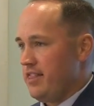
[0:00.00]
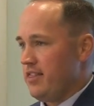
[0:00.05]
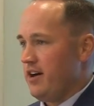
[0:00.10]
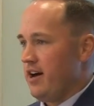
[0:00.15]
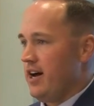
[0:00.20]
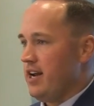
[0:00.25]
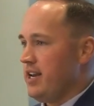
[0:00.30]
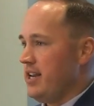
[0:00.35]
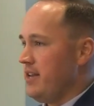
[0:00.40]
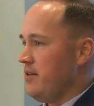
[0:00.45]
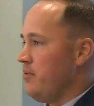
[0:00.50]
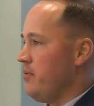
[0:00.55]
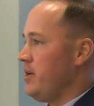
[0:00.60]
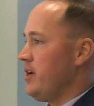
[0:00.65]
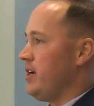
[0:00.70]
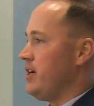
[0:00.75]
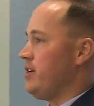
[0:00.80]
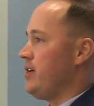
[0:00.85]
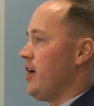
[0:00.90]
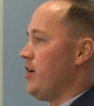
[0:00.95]
thought and that
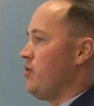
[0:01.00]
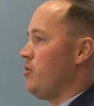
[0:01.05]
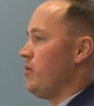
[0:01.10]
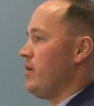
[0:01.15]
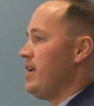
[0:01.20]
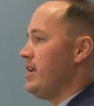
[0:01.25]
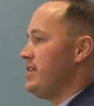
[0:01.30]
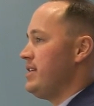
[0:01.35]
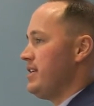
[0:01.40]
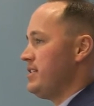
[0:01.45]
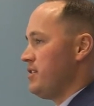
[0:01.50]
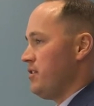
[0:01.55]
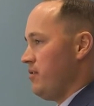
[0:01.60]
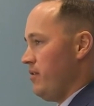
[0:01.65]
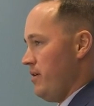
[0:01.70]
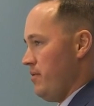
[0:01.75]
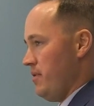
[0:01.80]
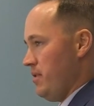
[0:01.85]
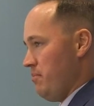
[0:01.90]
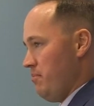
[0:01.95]
would agree and
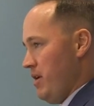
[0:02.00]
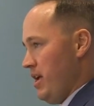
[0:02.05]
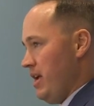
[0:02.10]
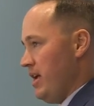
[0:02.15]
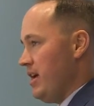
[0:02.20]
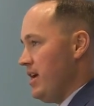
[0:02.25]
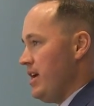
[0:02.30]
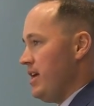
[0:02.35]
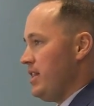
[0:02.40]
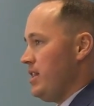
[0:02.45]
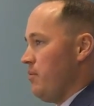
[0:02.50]
disagree with me,